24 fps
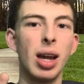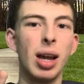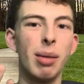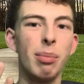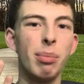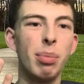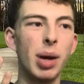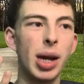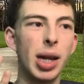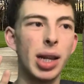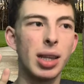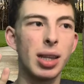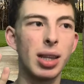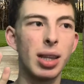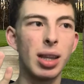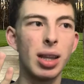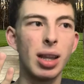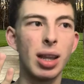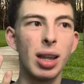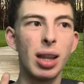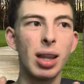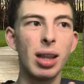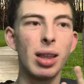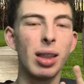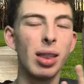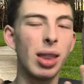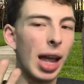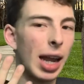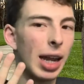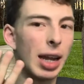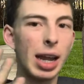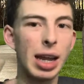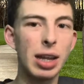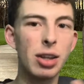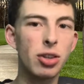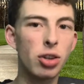But like
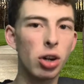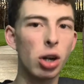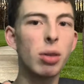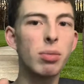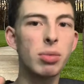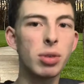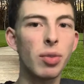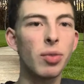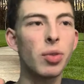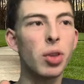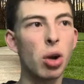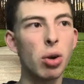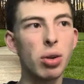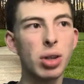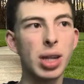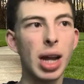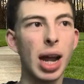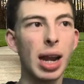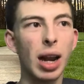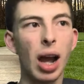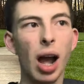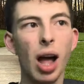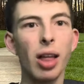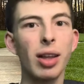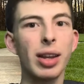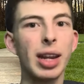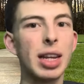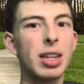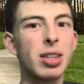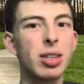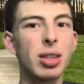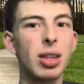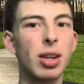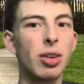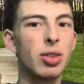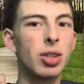in terms of those kind of holidays,
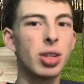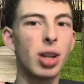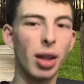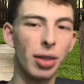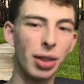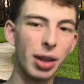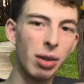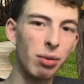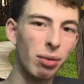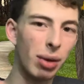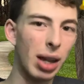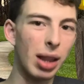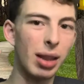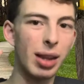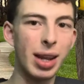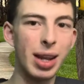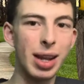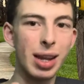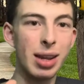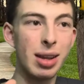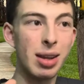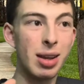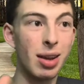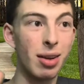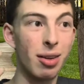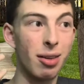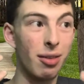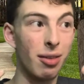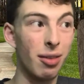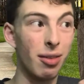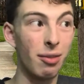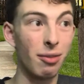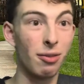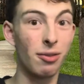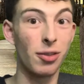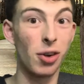there's nothing really
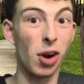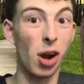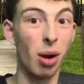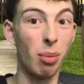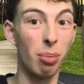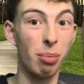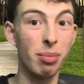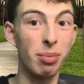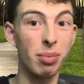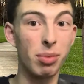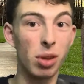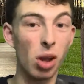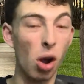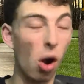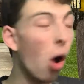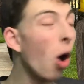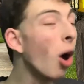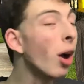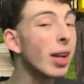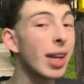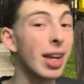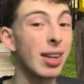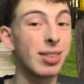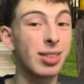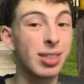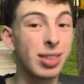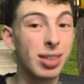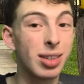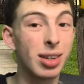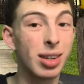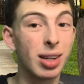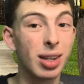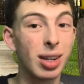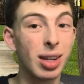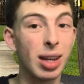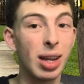from August.
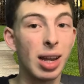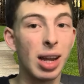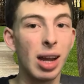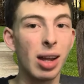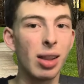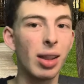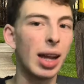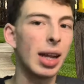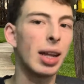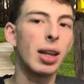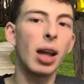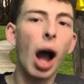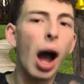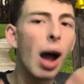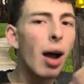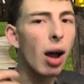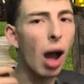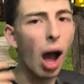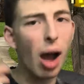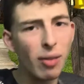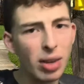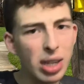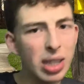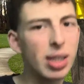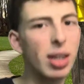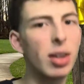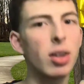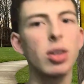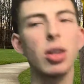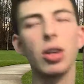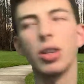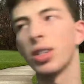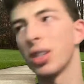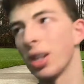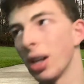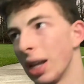Like obviously
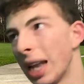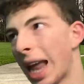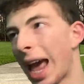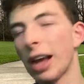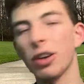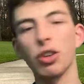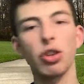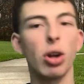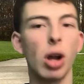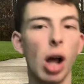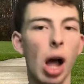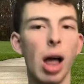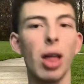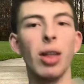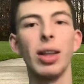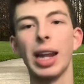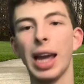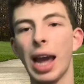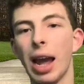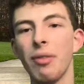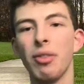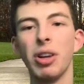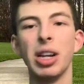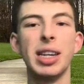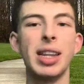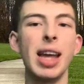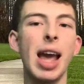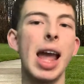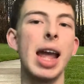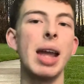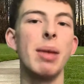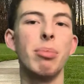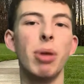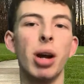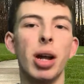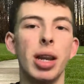there's a national holiday every
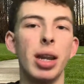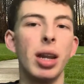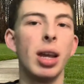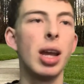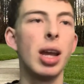day, but